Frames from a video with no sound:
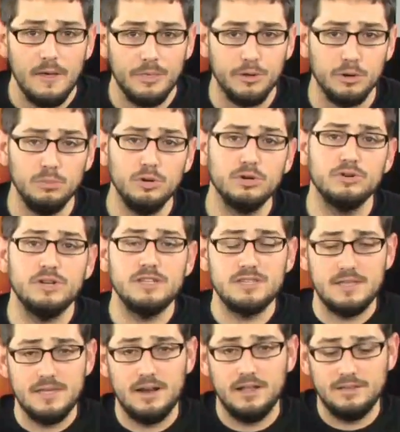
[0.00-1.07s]
thermal grease
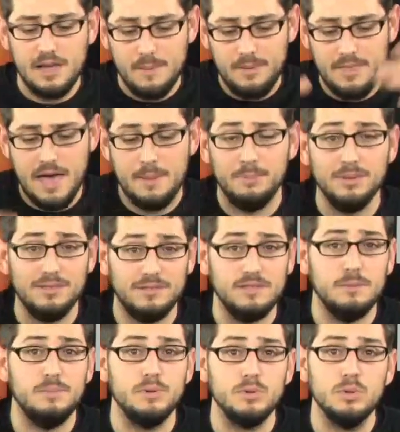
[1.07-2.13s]
and then on top of that, put the
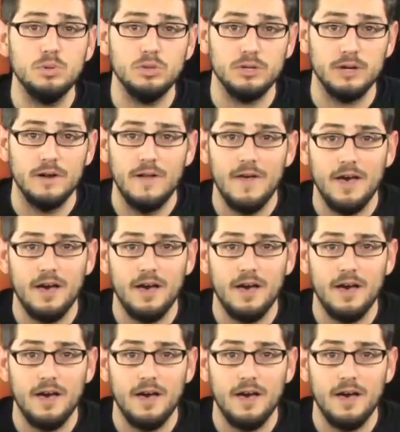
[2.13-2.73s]
CPU cooler.